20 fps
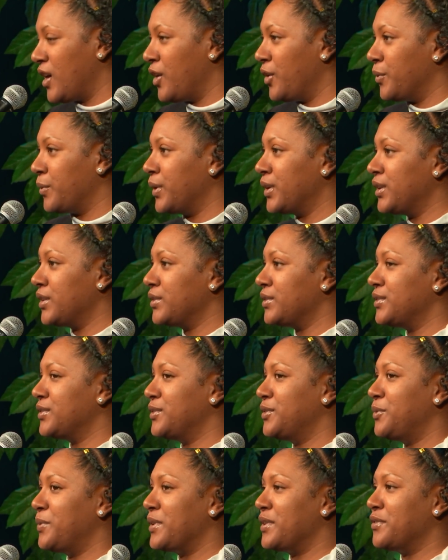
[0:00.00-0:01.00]
What do you
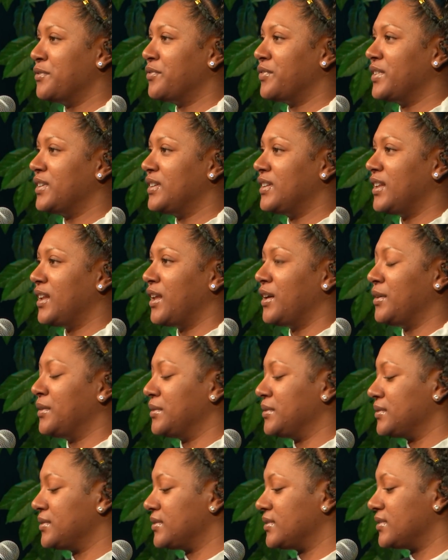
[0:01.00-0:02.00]
do when you feel
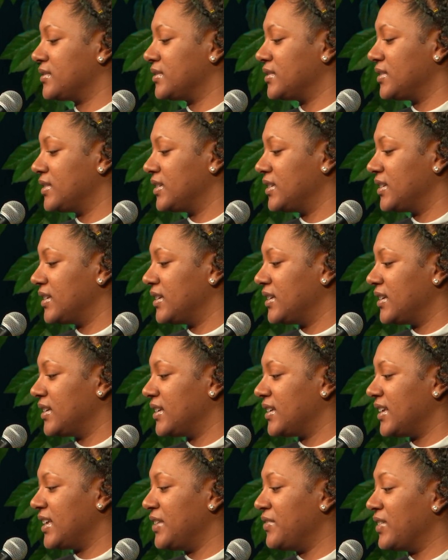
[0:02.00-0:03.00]
alone,
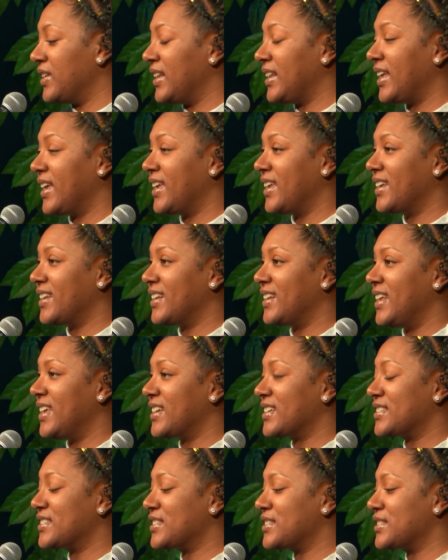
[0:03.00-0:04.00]
even laying
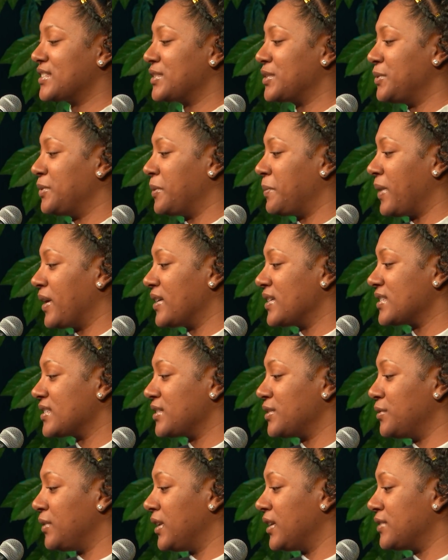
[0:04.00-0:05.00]
next to a person
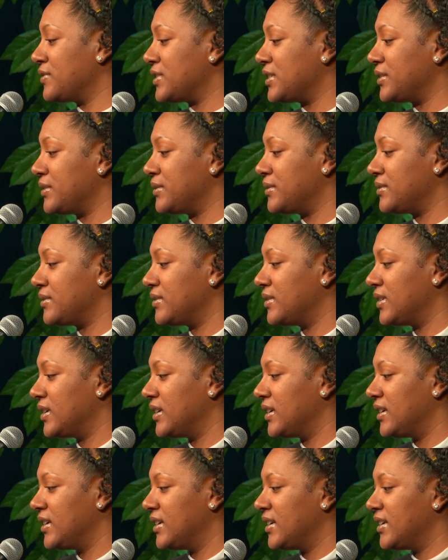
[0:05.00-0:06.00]
who loves you?
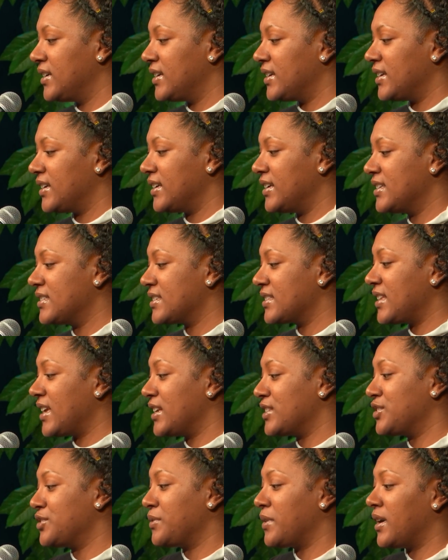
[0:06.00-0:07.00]
Is it
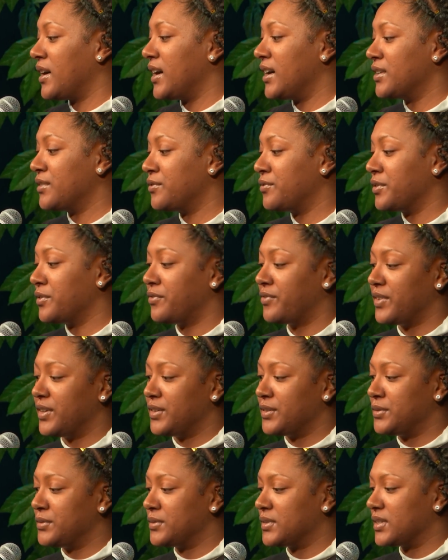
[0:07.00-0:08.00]
that you are
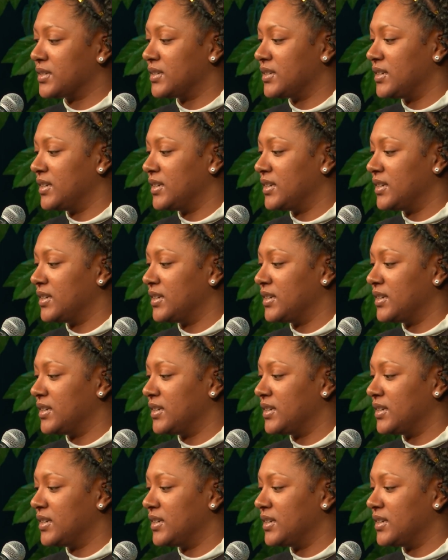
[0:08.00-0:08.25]
unfulfilled?